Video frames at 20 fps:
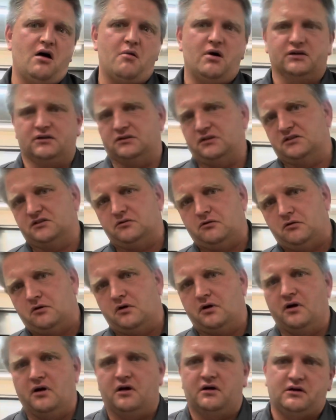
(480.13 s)
motor doesn't
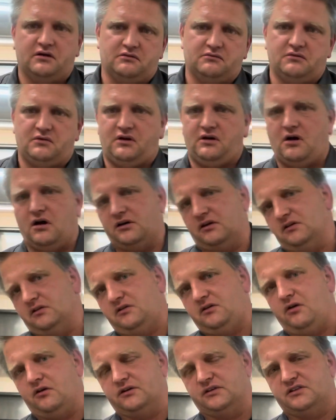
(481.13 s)
work,
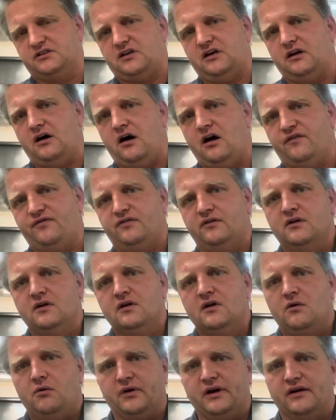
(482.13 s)
cord is cut off,
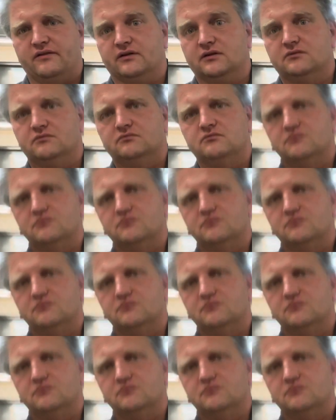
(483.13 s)
whatever.